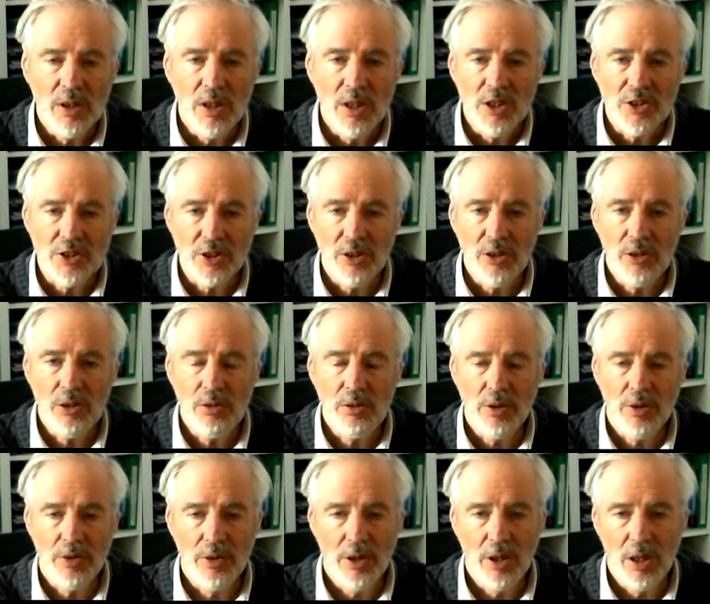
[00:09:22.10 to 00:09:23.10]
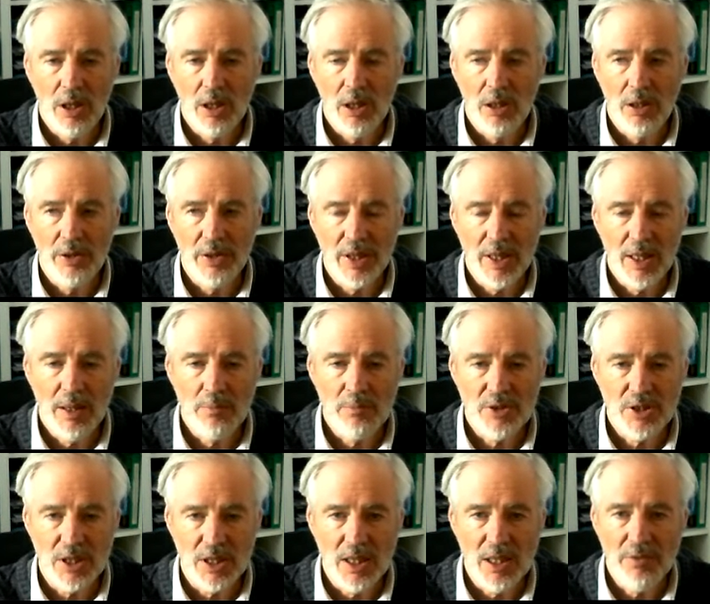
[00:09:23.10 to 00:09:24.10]
So the
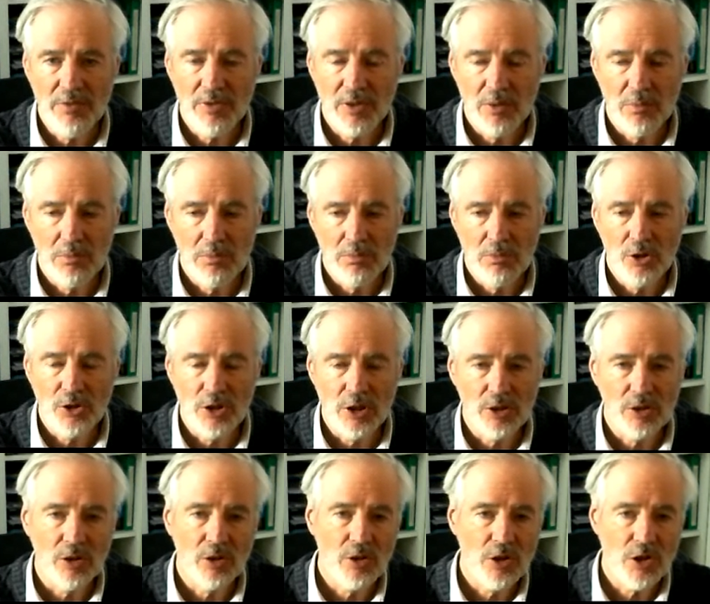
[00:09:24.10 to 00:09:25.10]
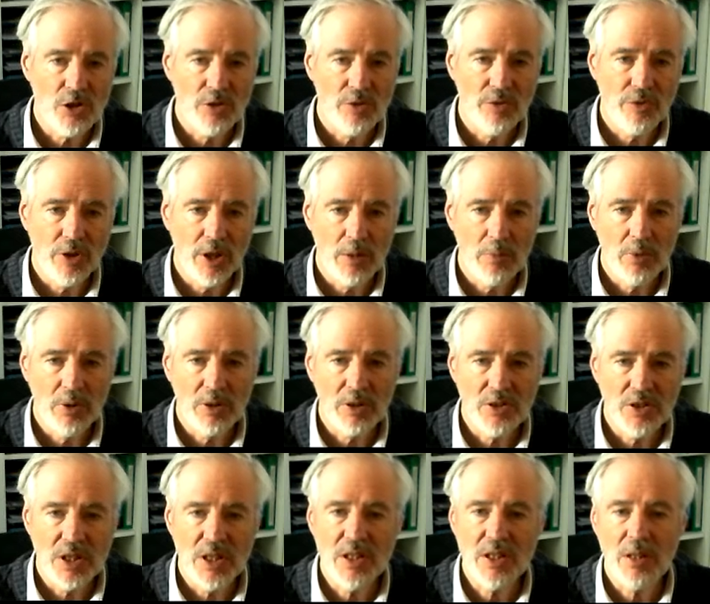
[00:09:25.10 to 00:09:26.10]
MCF, the Modular Cognition Framework,
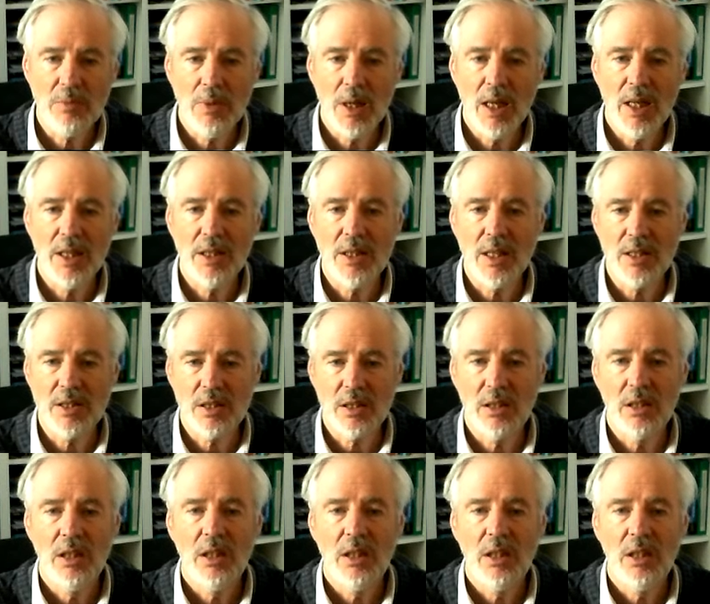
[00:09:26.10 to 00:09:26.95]
sees the mind as a